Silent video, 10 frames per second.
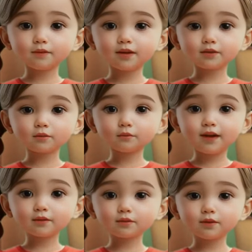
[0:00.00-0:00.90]

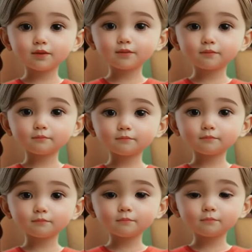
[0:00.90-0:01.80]
Introduction.
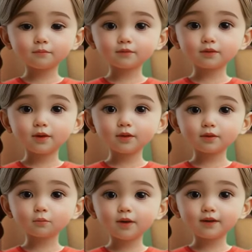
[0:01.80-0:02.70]
Start
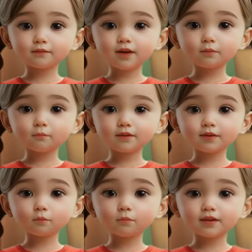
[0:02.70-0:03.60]
your essay with
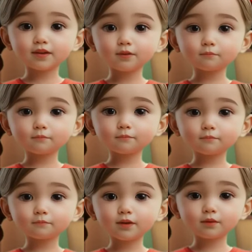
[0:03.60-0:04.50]
a greeting.
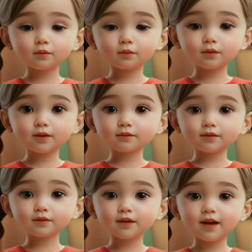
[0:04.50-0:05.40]
Introduce
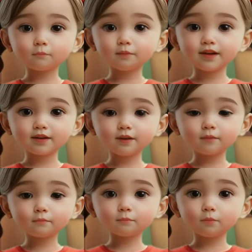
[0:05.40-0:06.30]
the topic,
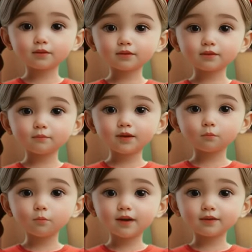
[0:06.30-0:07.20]
which is Big
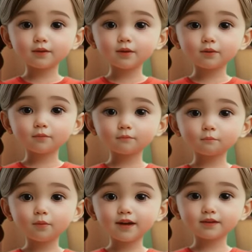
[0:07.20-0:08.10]
Grandma.
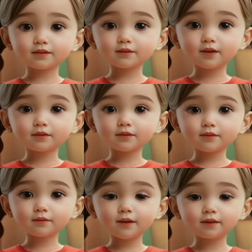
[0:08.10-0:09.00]
Write a
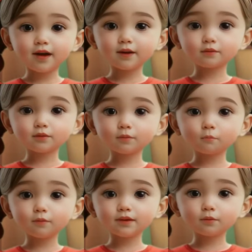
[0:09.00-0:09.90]
sentence that tells your
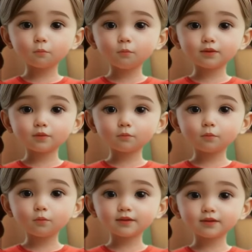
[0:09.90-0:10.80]
reader what you're
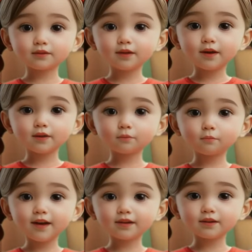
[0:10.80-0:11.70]
going to talk
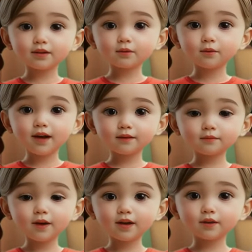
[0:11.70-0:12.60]
about in your
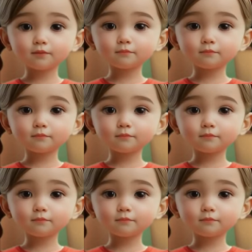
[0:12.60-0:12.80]
essay.